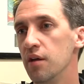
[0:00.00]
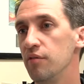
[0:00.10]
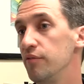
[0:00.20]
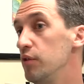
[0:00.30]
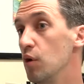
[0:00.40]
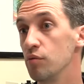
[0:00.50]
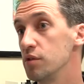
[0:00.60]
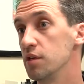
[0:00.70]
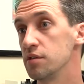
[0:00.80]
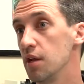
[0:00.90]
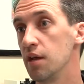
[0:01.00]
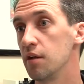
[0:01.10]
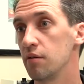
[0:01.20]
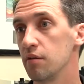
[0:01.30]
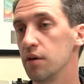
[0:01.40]
Even if you don't see a
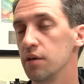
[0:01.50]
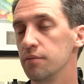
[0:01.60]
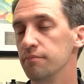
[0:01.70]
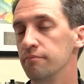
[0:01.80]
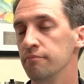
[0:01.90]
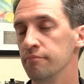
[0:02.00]
snake, um,